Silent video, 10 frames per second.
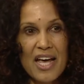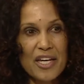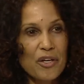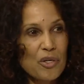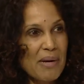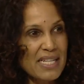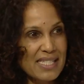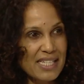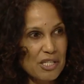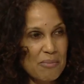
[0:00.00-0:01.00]
Now, you might
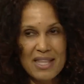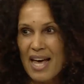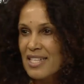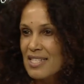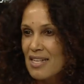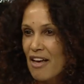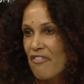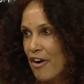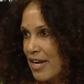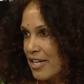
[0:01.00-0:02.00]
say to me, that's a
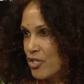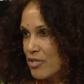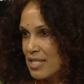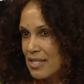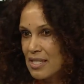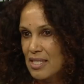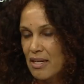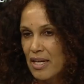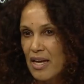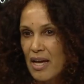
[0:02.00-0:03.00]
very interesting
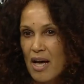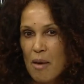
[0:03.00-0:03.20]
study,